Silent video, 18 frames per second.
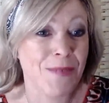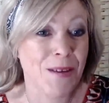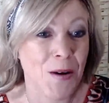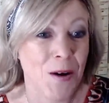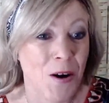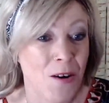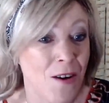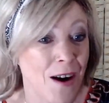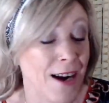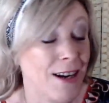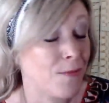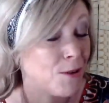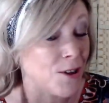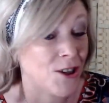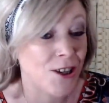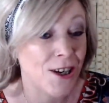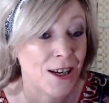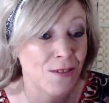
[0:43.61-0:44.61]
Alright,
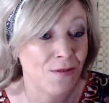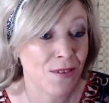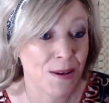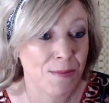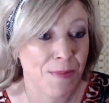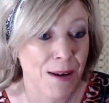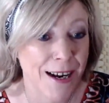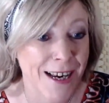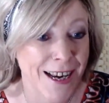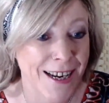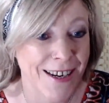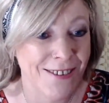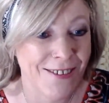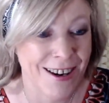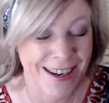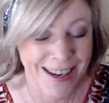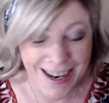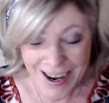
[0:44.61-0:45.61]
appreciate your feedback
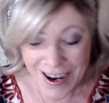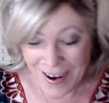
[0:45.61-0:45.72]
anyway.